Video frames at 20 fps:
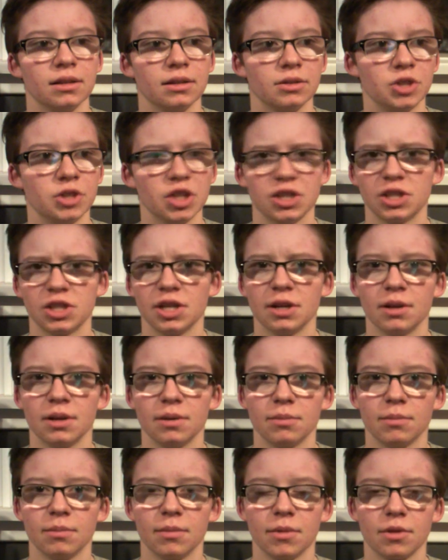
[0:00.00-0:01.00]
just
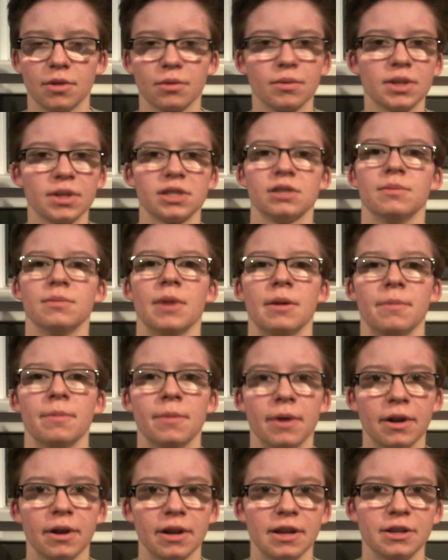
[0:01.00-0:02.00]
the rest of my
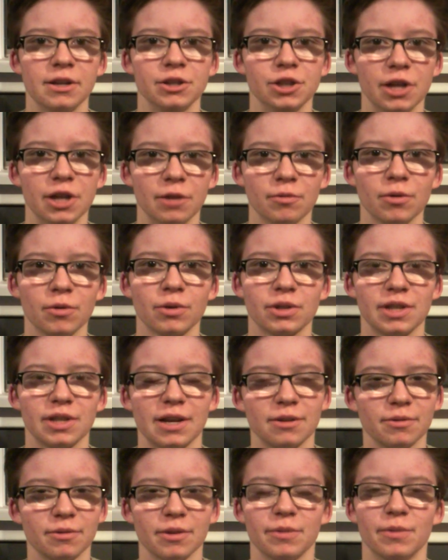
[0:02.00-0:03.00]
body in general, because
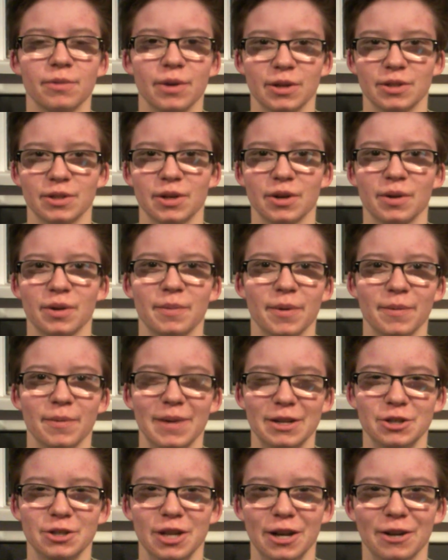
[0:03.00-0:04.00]
I don't really want to talk about
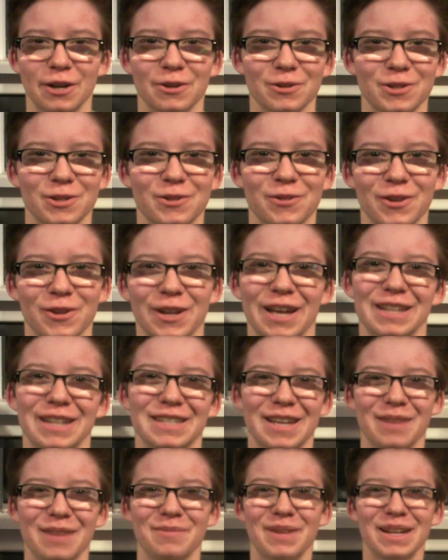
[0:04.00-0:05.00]
my genitals for
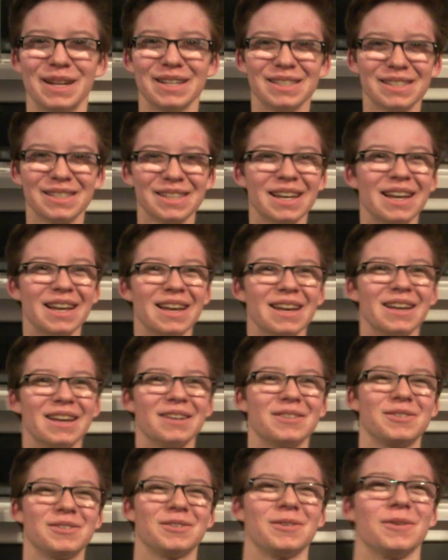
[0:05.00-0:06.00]
like 10 minutes.
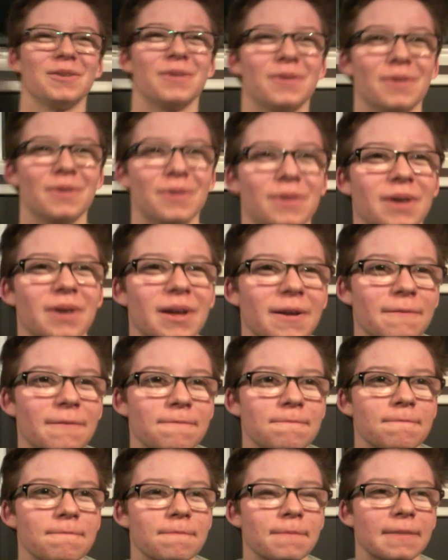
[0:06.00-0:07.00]
So
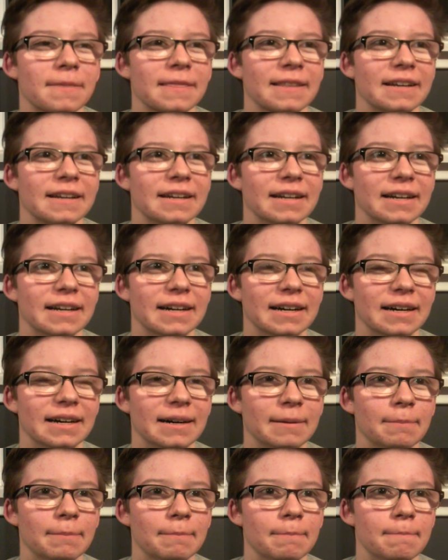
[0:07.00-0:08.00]

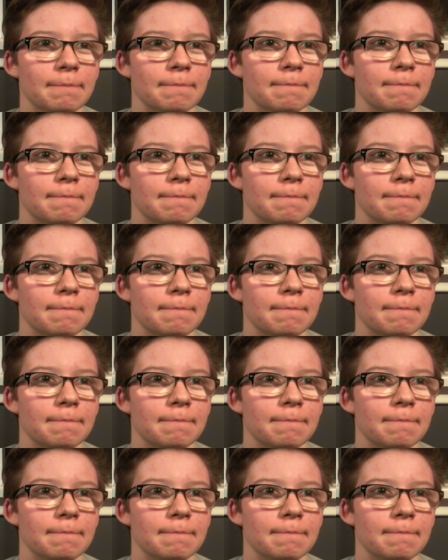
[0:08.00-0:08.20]
if